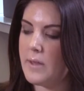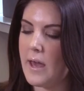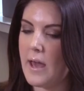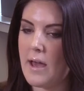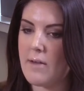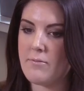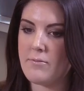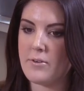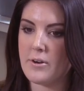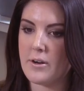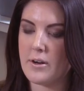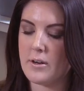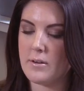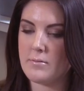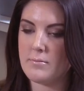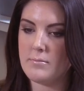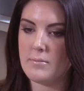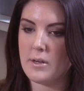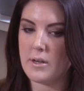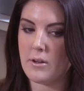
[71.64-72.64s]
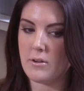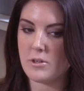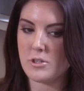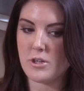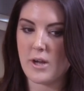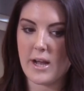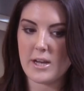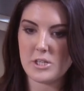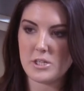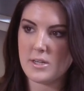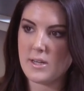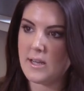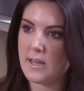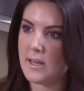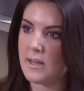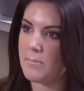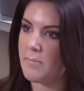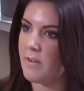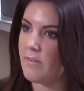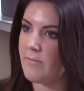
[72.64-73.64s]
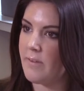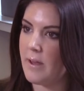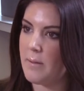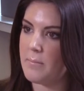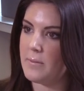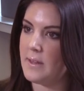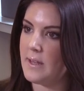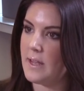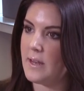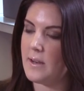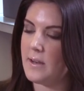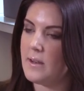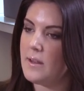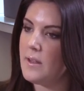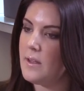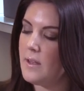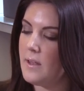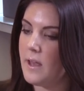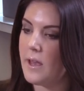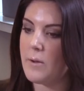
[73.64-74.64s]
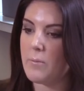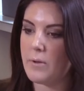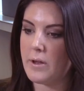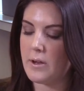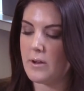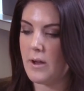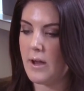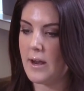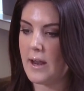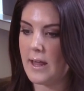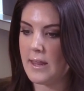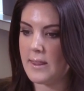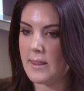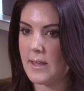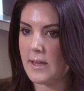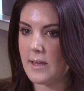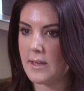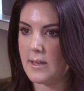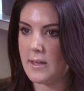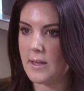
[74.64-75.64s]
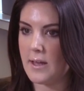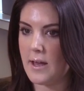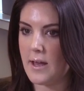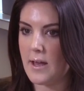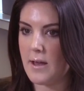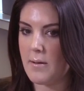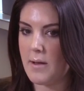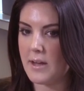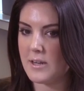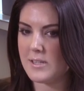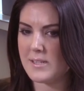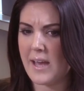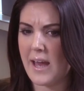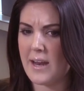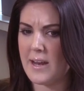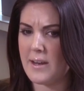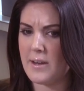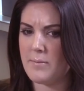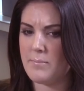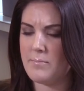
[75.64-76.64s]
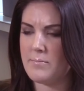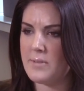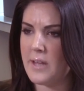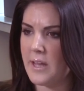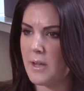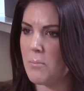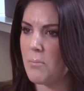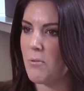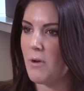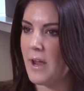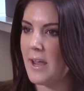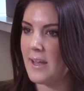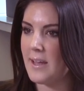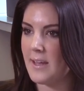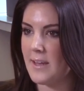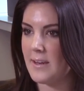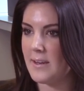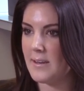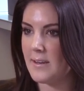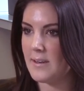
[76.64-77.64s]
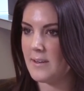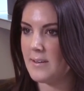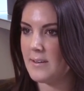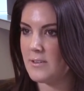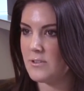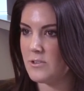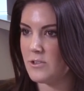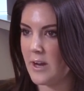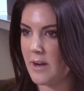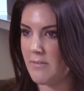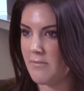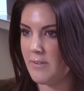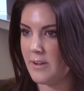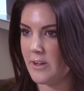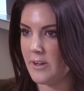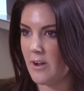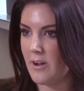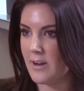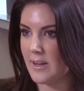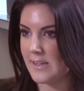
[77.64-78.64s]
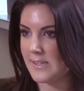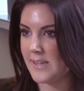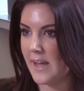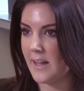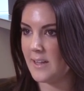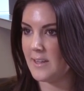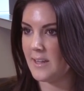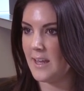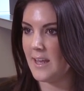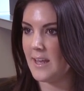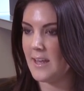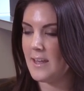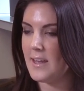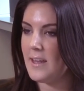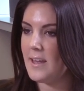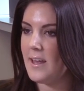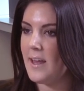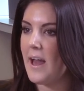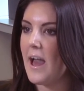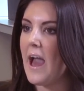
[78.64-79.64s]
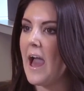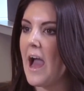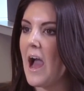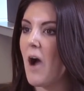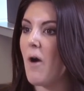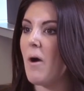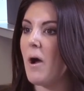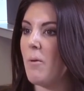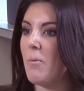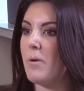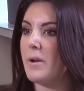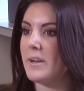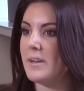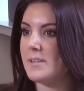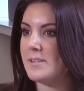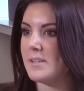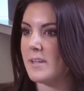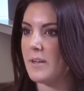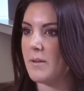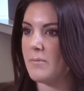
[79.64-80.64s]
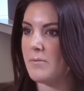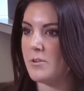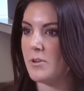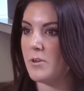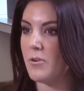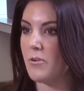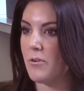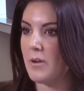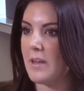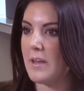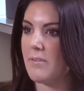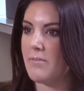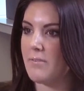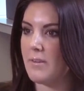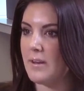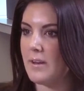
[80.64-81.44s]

Yeah, after you know tragedy and my family and and whatnot, I think uh, I just had to take a break and try to figure out exactly how I wanted to to grieve